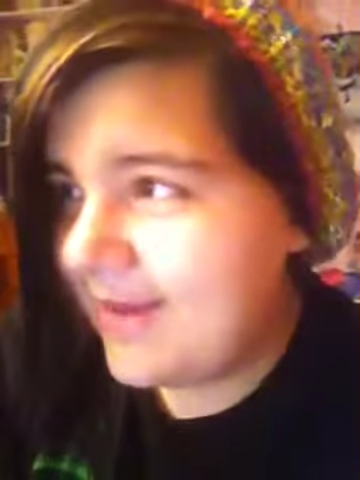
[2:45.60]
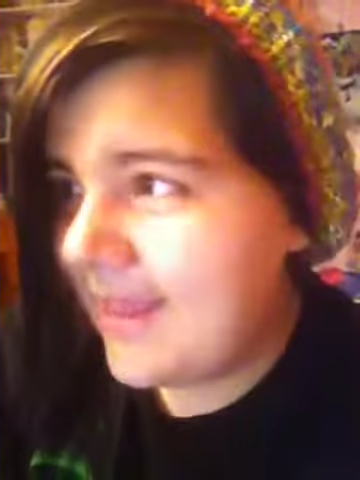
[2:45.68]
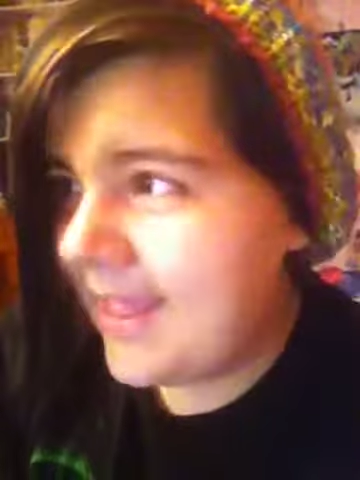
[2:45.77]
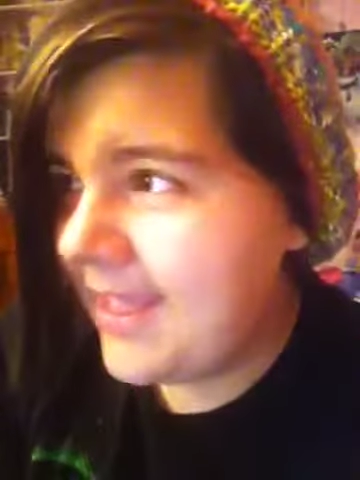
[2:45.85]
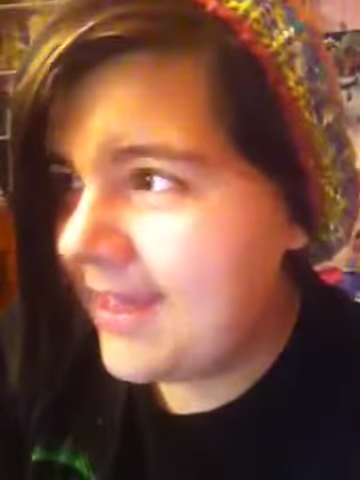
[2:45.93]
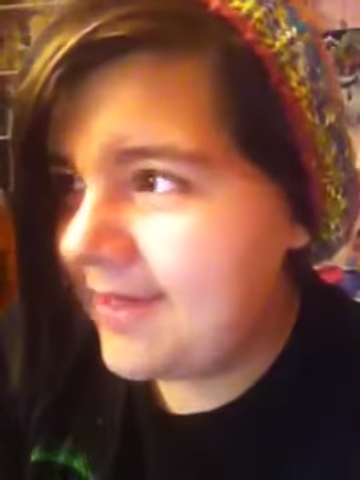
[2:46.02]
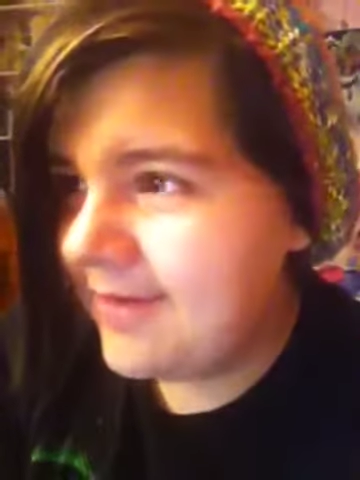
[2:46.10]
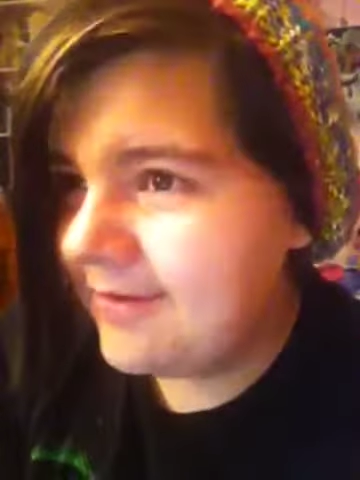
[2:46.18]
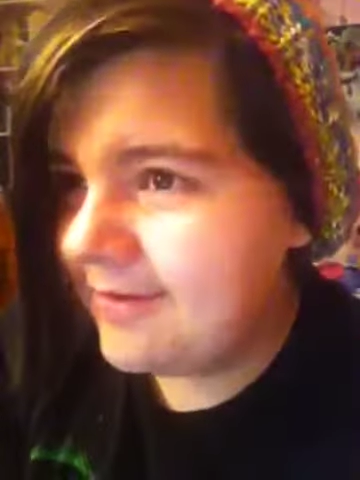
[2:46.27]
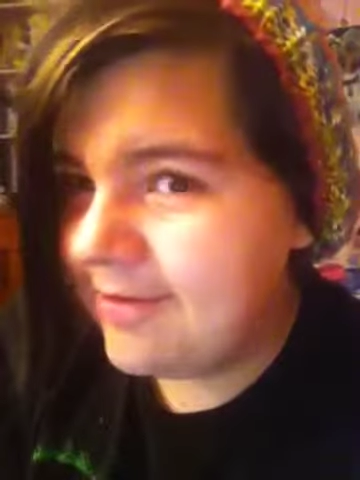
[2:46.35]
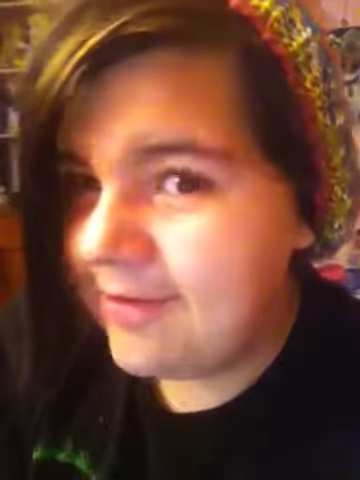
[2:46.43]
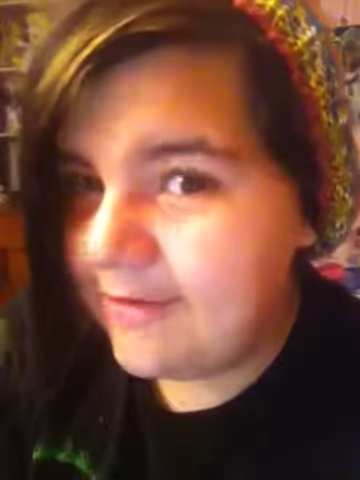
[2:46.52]
it, it
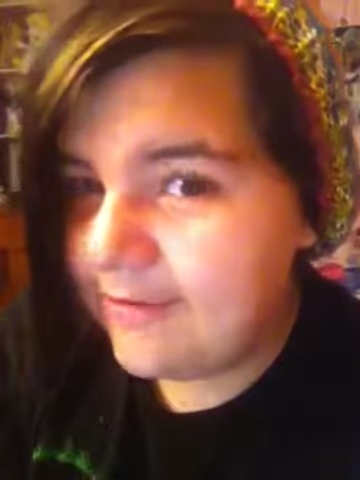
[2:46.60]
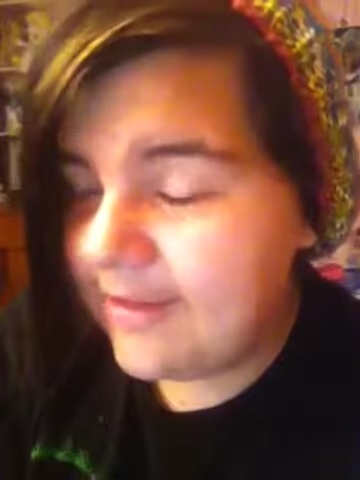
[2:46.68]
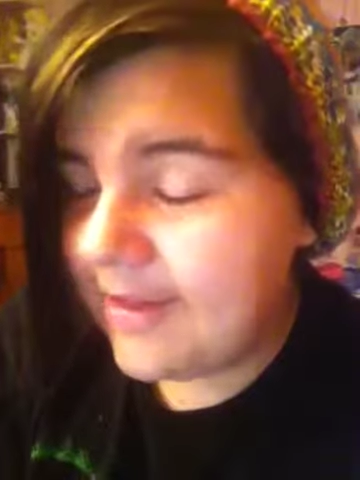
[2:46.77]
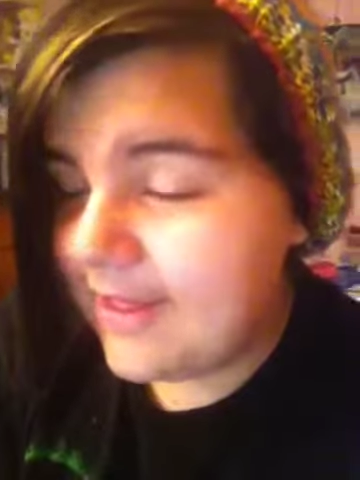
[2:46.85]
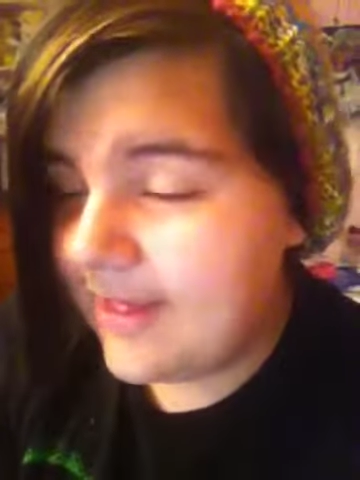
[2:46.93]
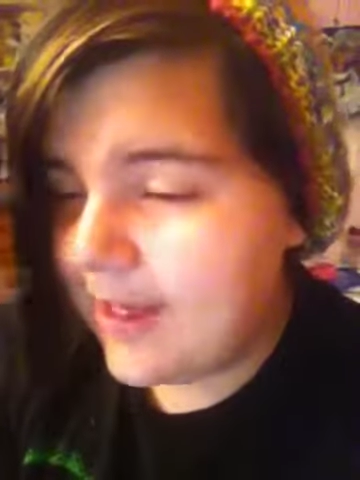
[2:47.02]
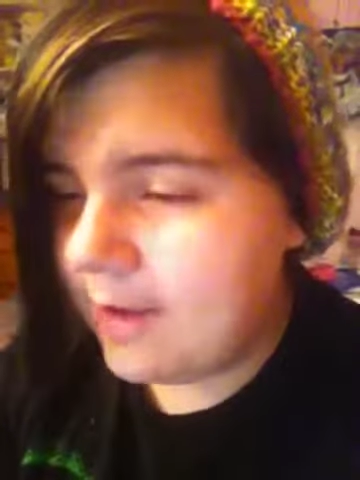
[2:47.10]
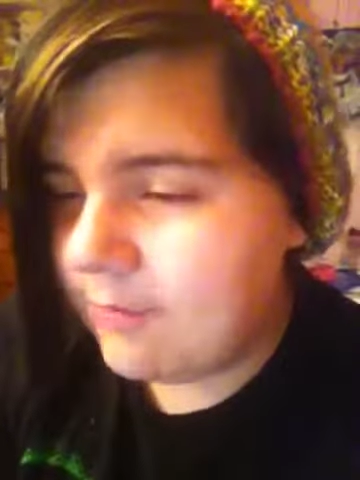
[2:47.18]
literally, I,